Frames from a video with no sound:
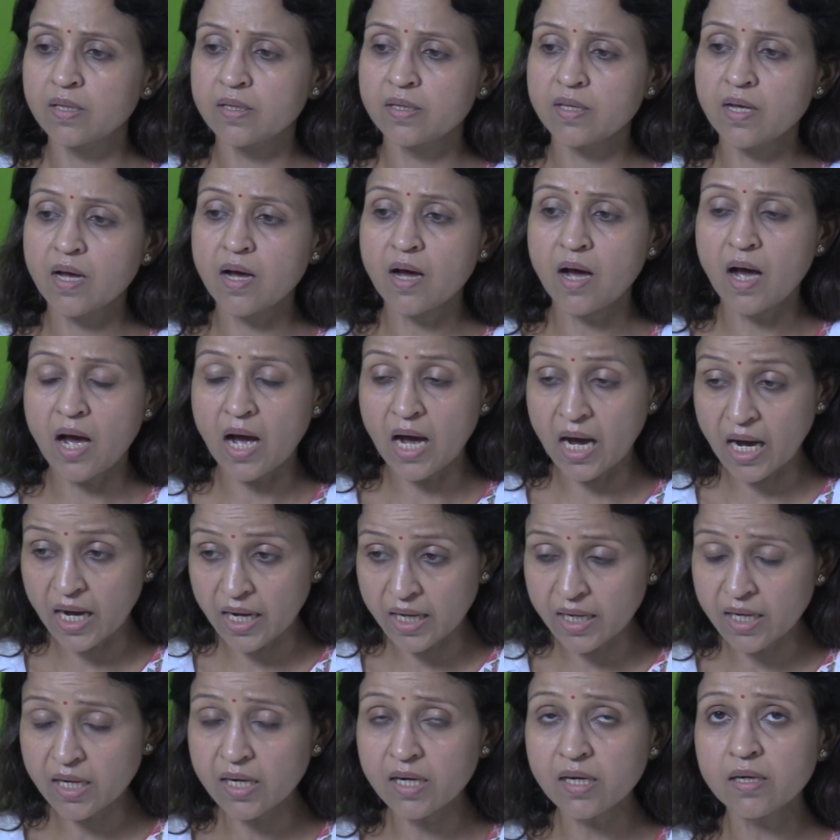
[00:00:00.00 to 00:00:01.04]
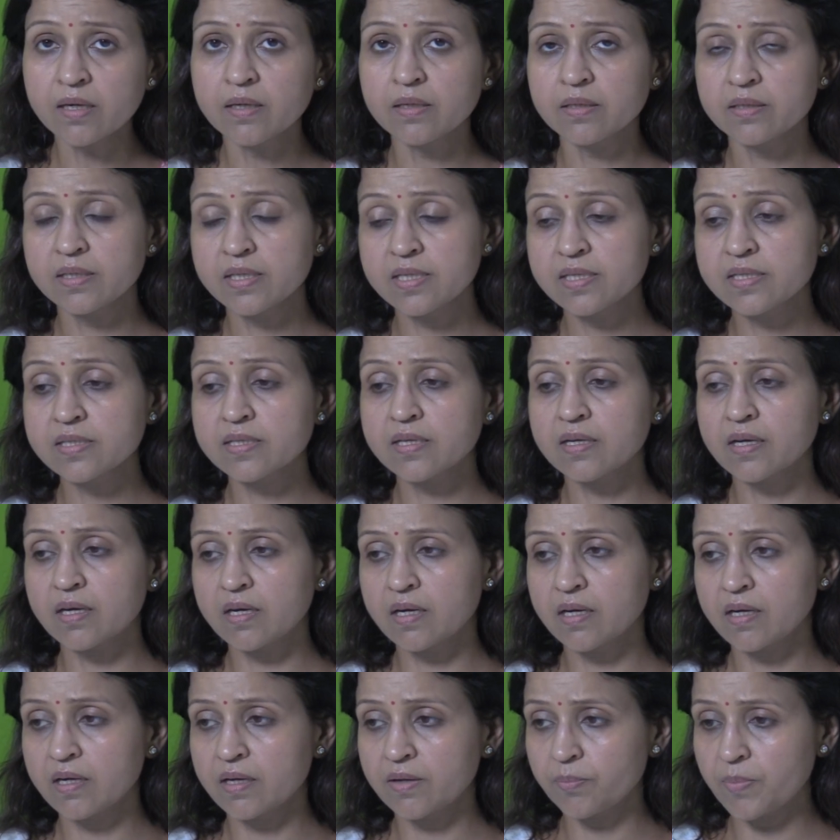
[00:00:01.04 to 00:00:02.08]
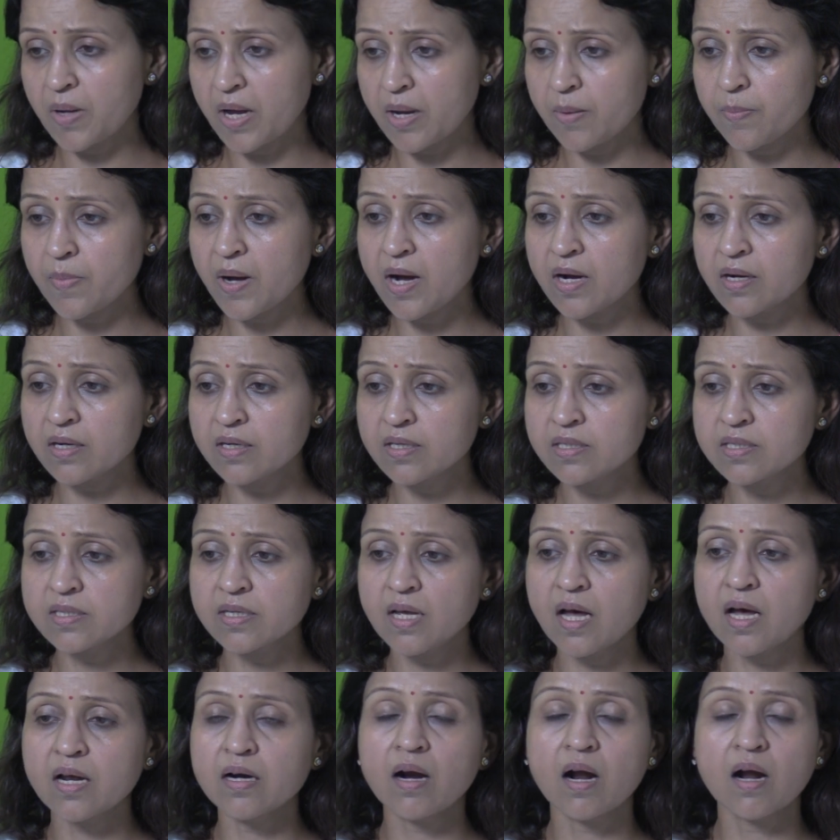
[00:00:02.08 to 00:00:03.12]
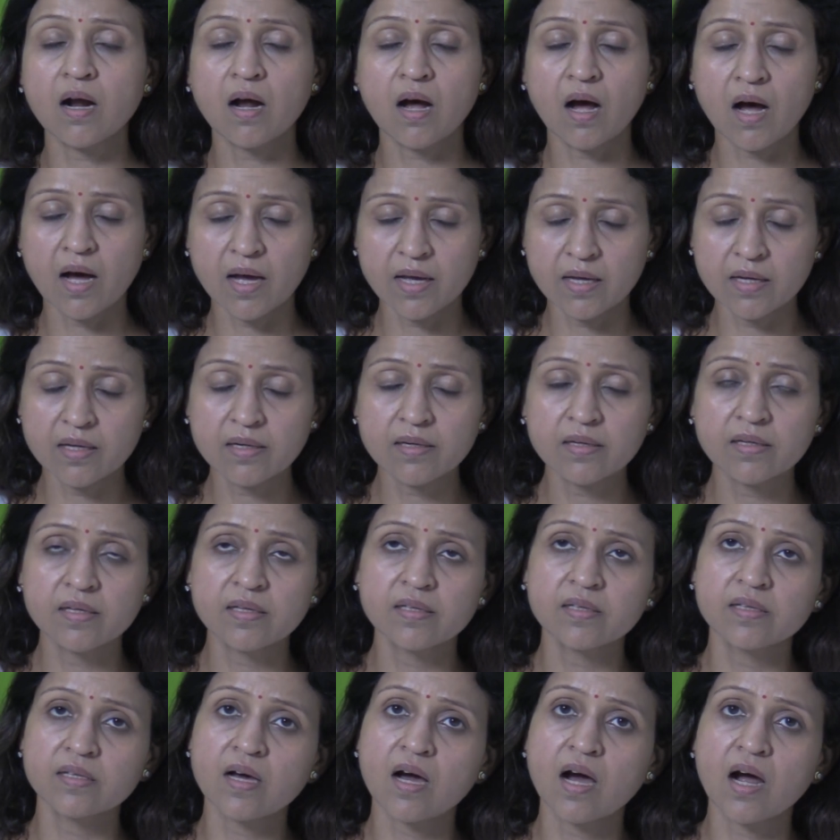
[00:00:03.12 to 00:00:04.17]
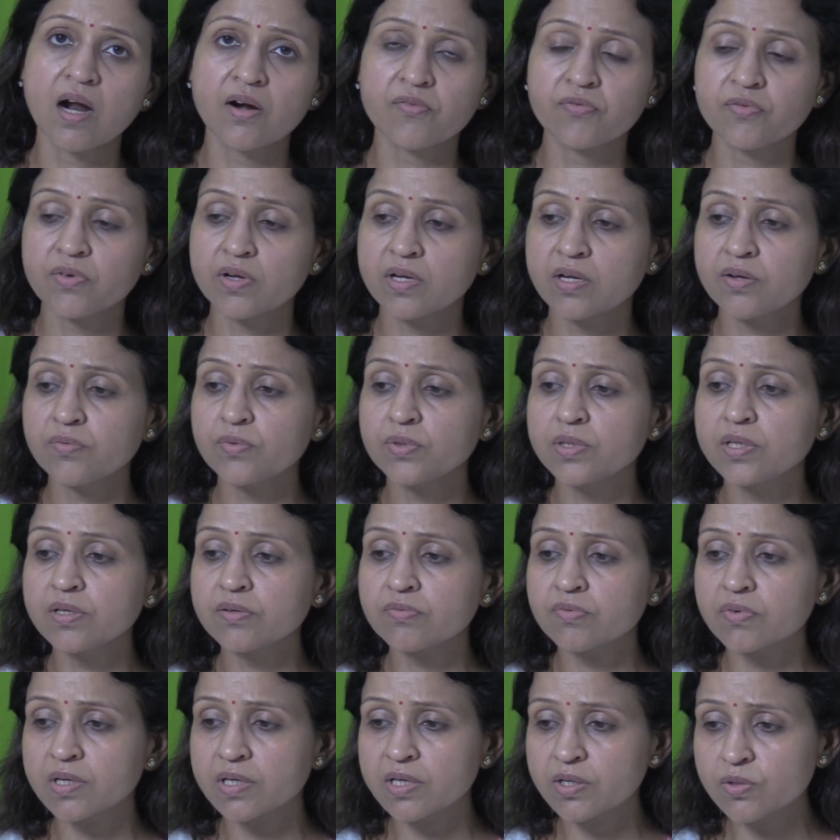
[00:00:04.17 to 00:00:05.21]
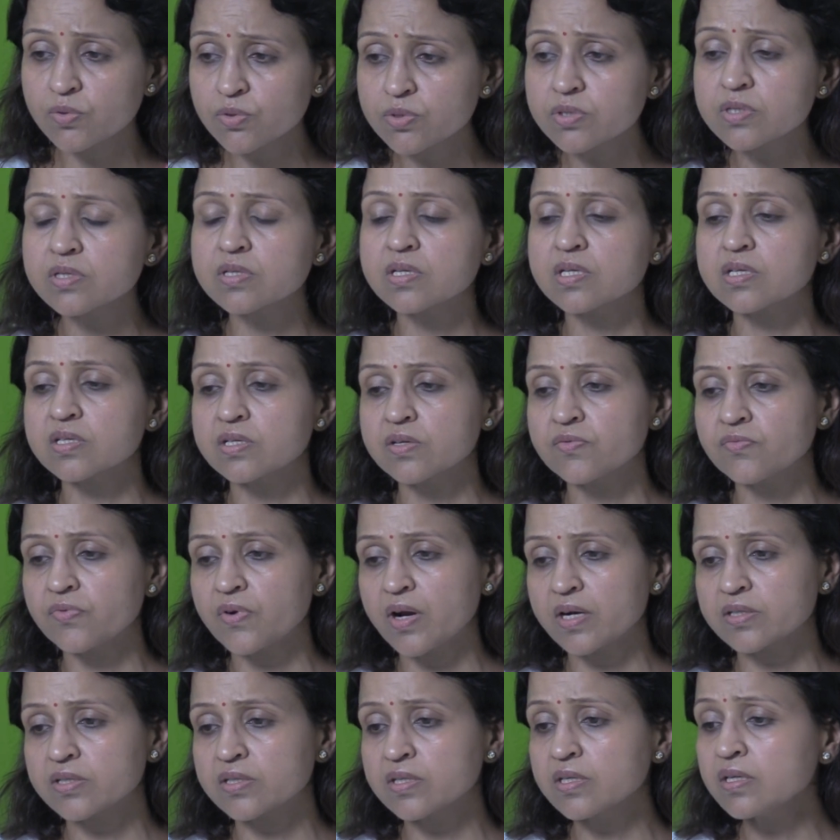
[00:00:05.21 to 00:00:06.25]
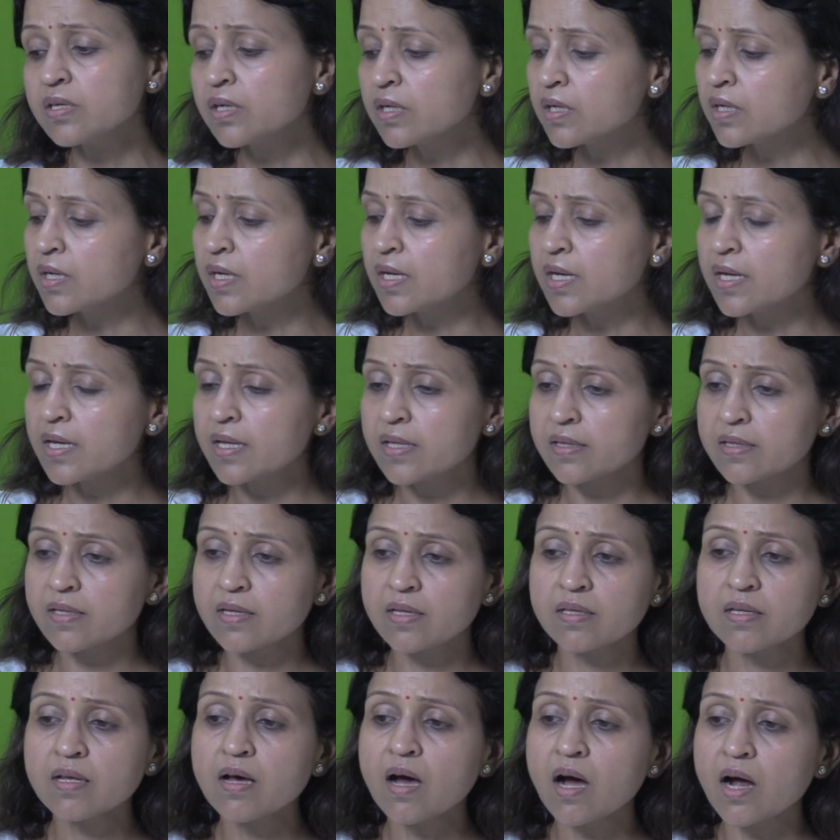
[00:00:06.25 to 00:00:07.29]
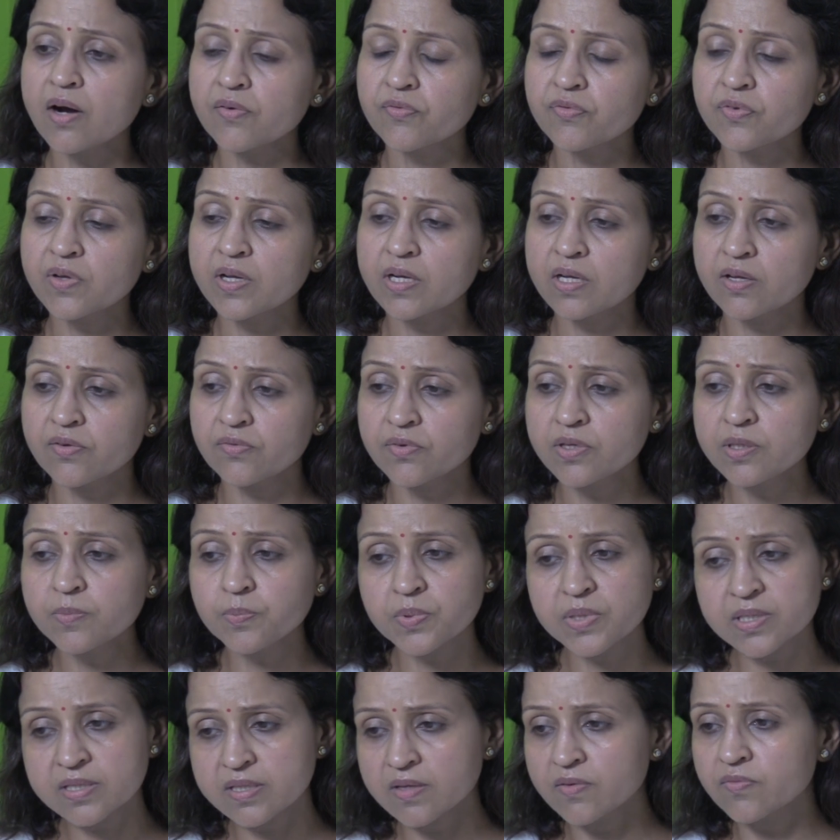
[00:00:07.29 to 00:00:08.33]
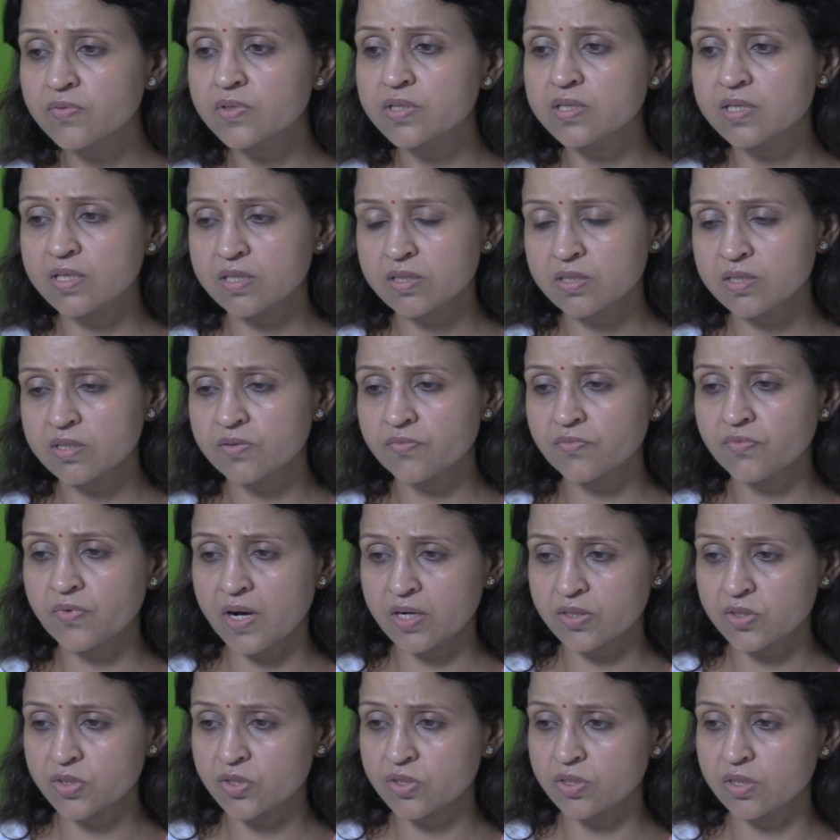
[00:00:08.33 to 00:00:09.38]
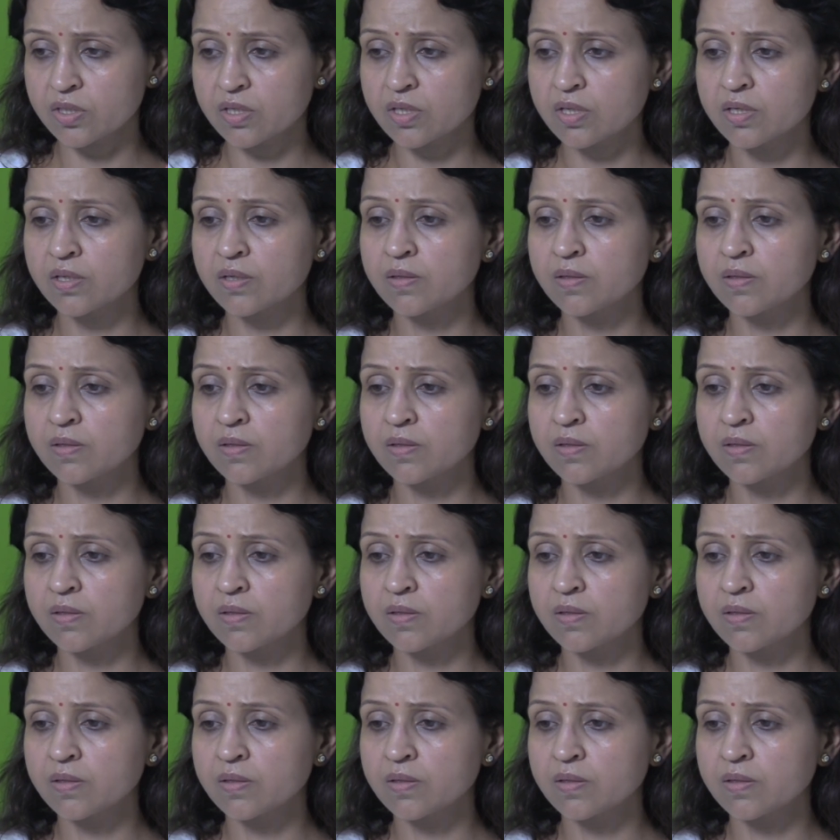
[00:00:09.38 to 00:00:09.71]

They are higher, these biomarkers are higher in the heart failure with the reduced ejection fraction than the heart failure with preserved ejection fraction.